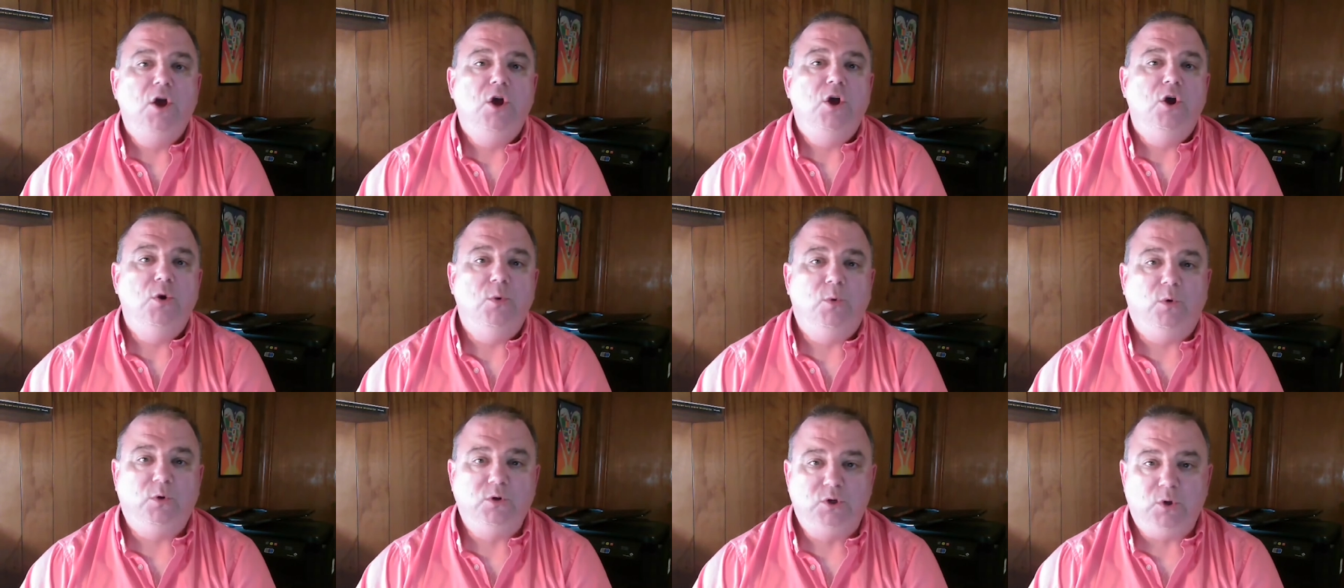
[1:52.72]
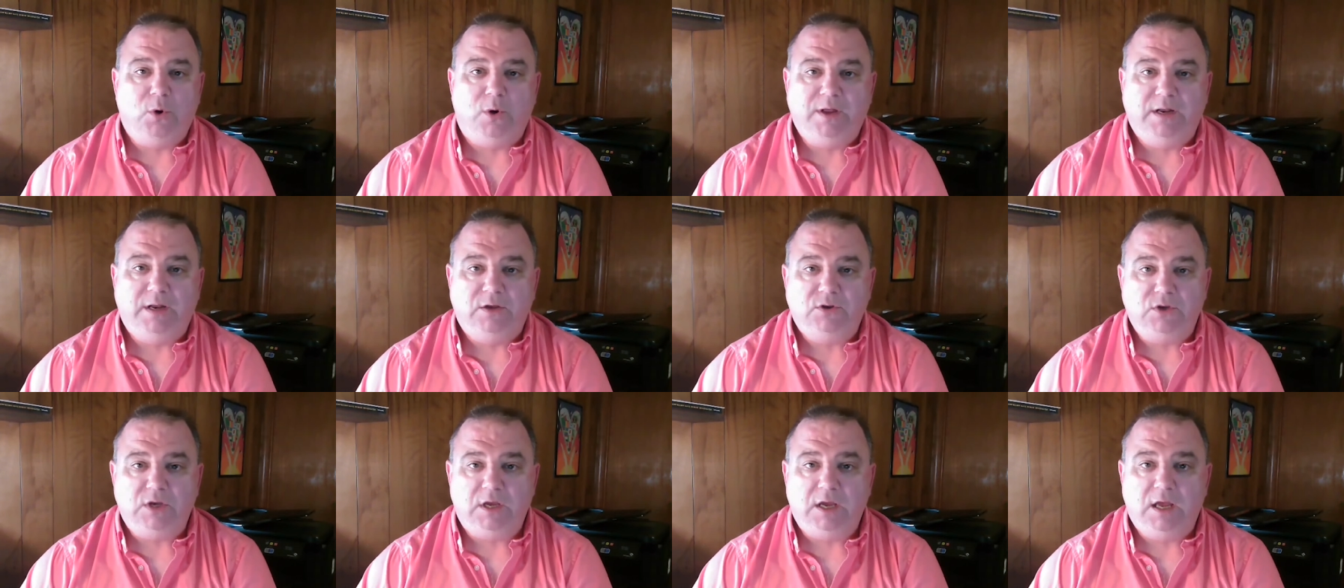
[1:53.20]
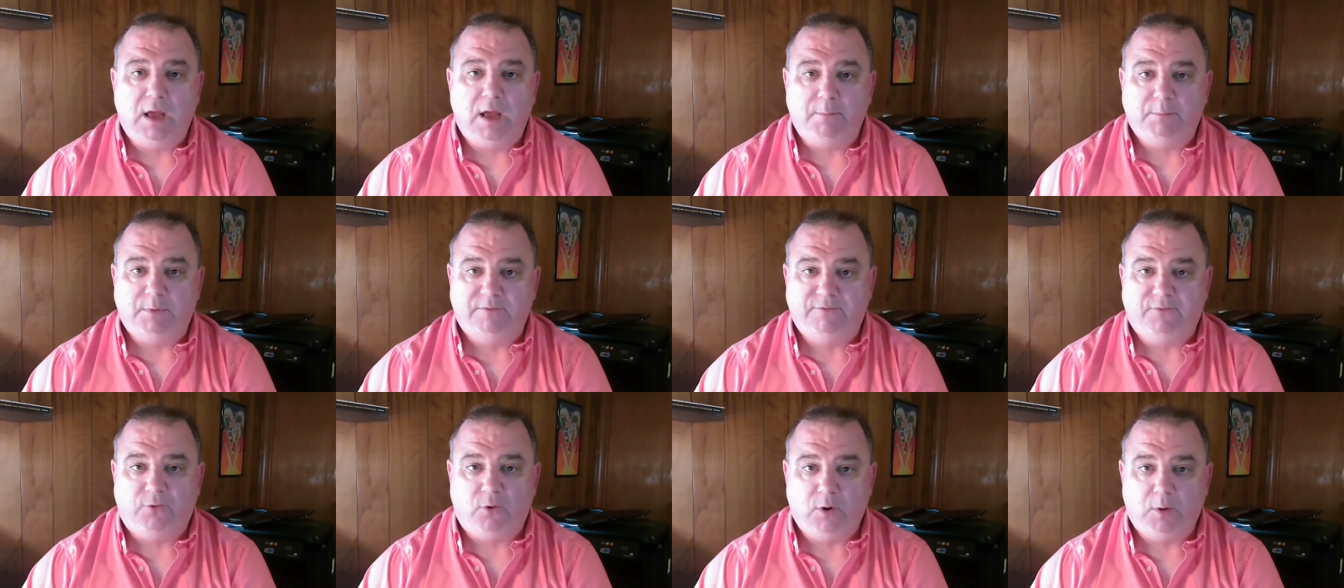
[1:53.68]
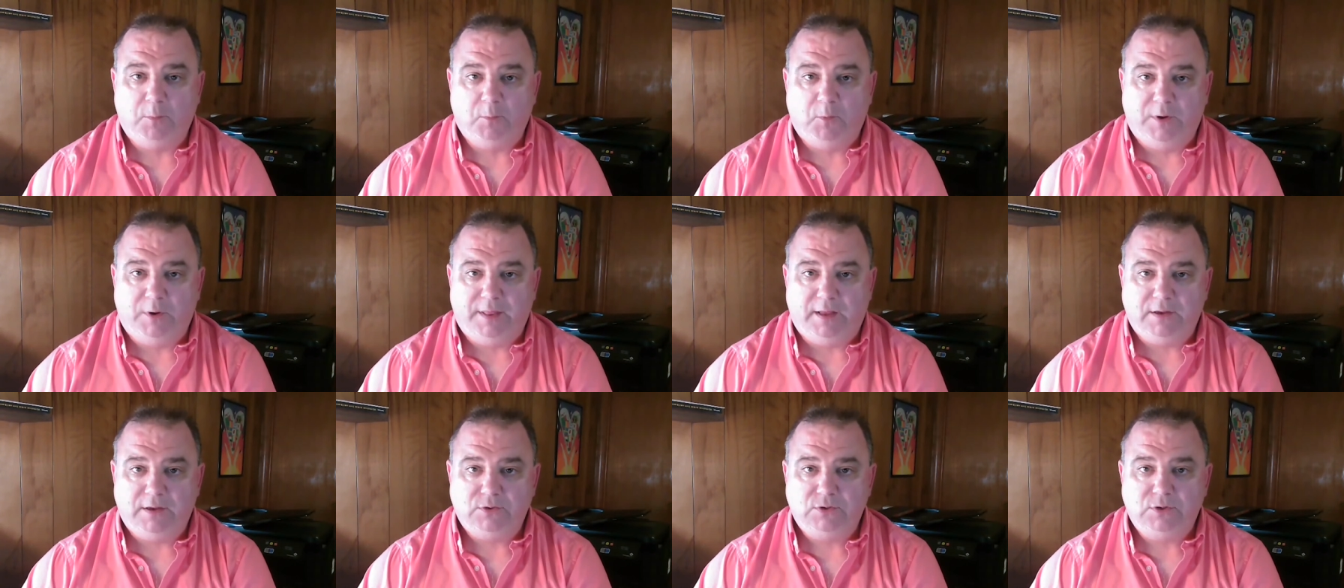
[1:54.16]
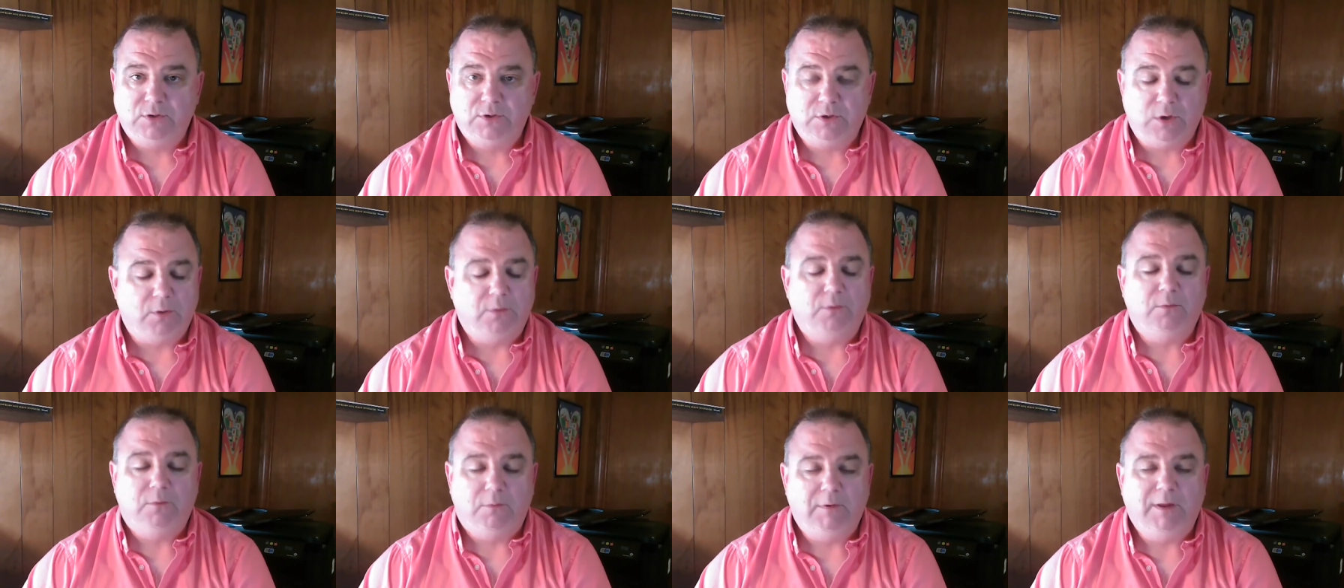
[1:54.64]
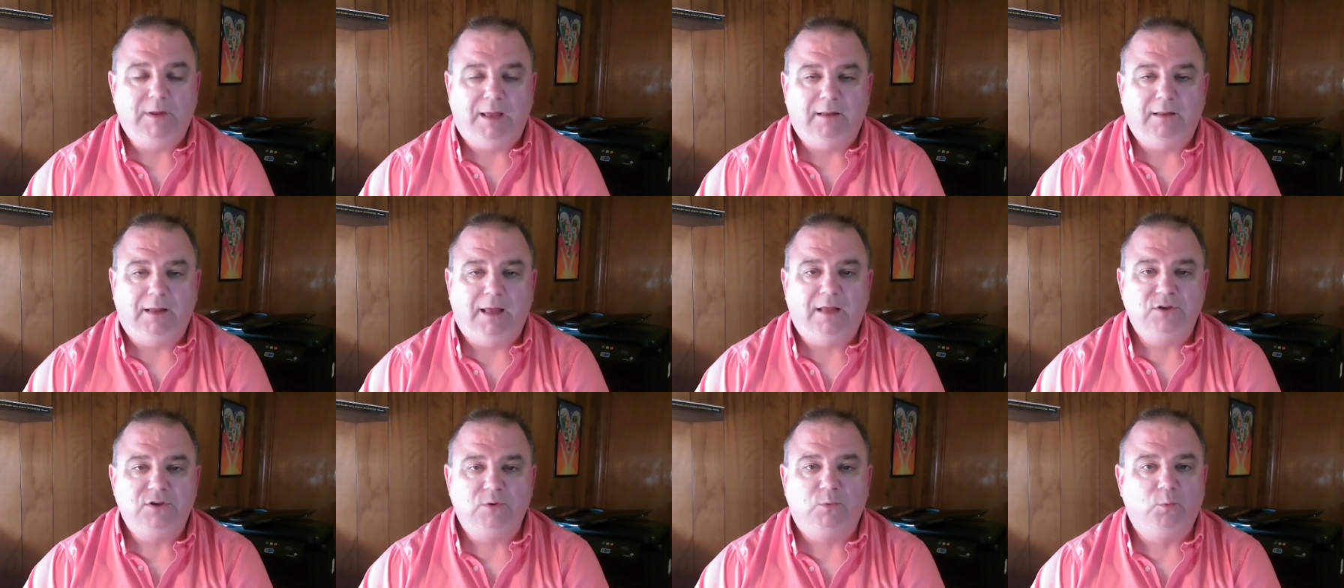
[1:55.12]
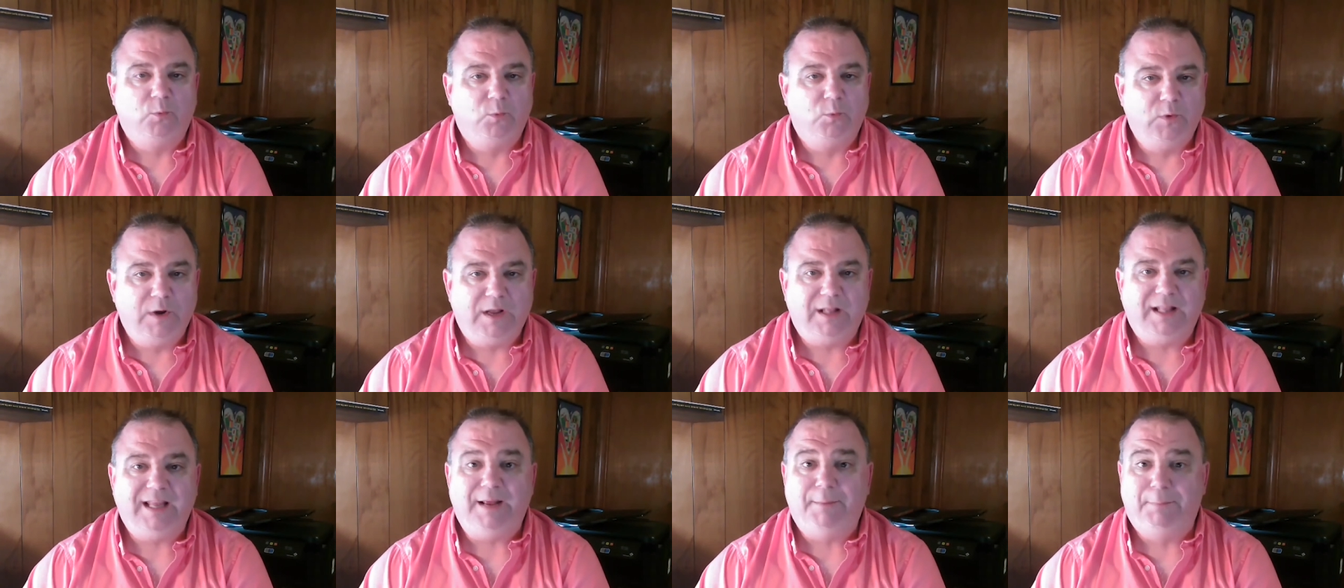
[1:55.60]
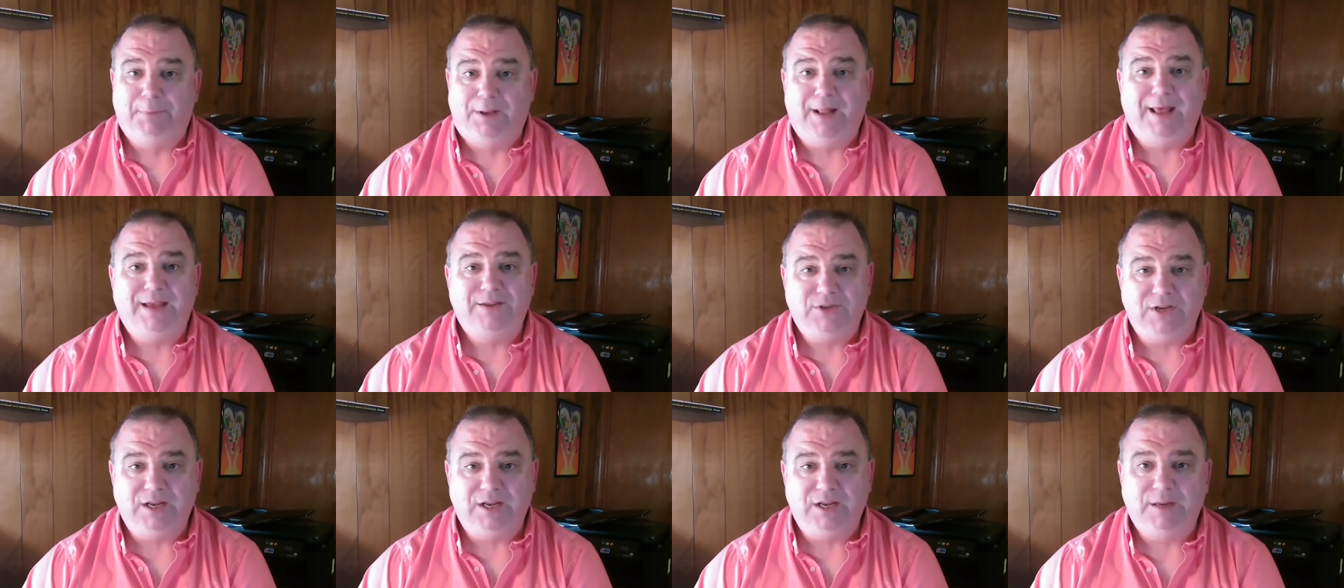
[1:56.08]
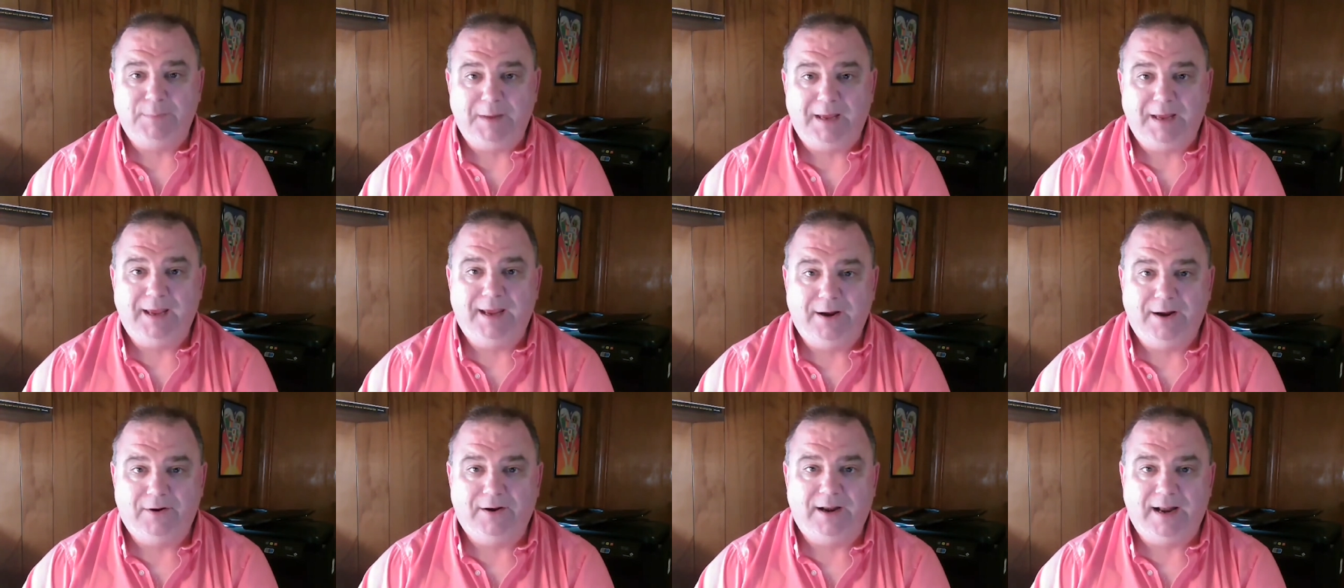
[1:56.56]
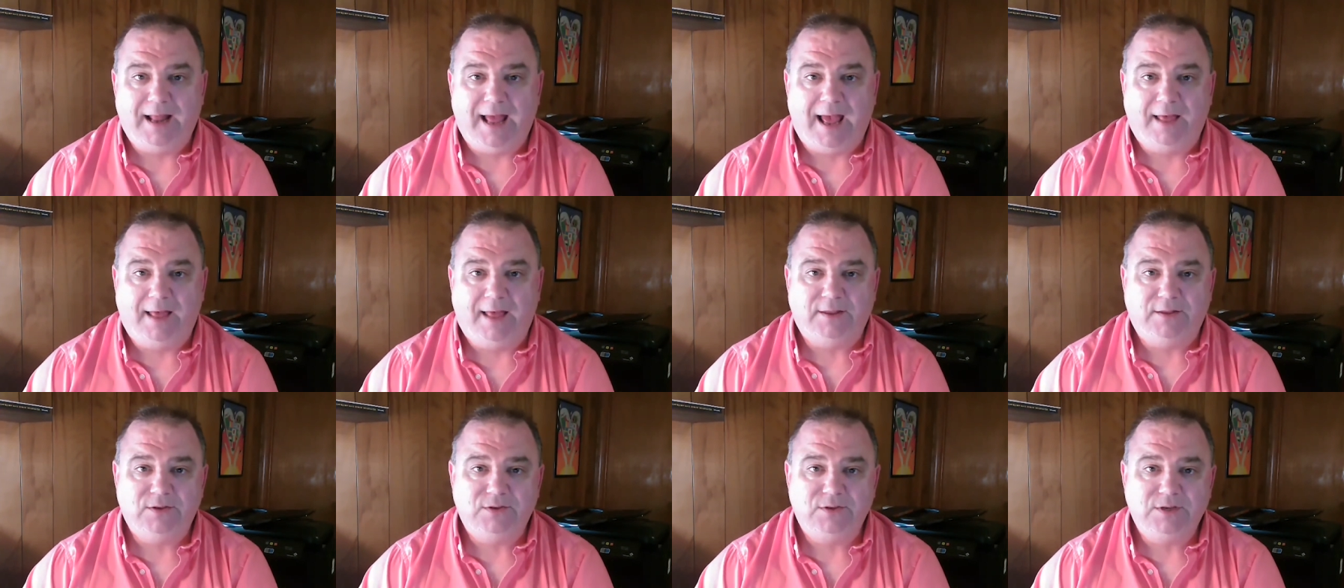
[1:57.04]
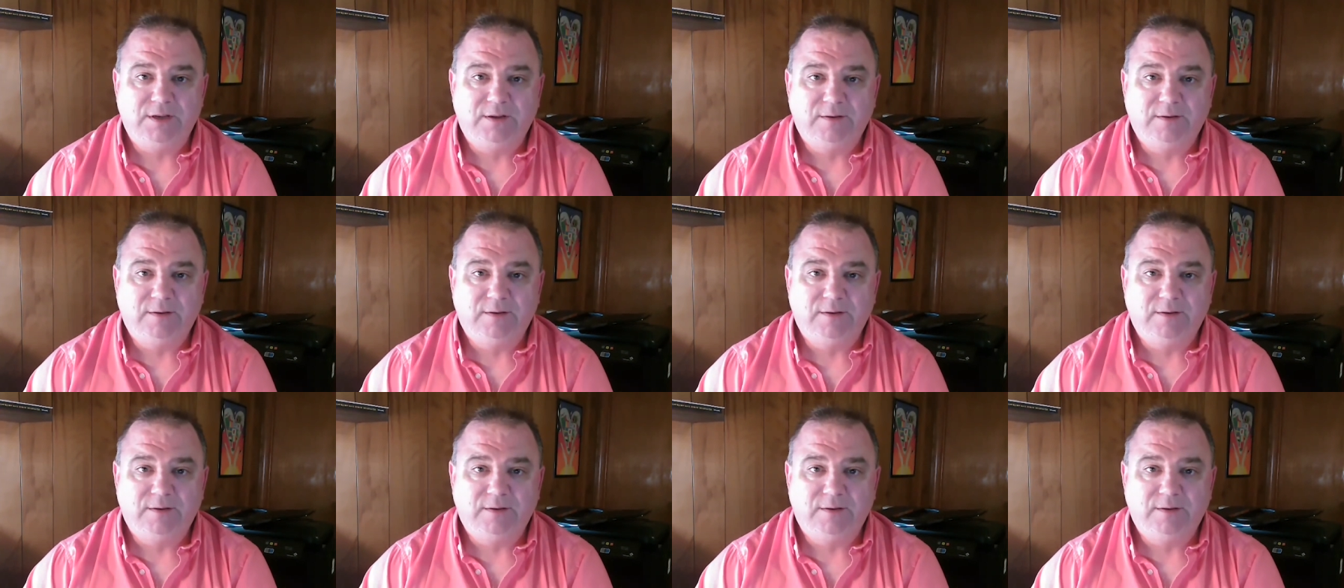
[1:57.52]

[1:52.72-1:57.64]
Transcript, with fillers: who will join us and come perform with us. So it's really a blessing to be here in Athens.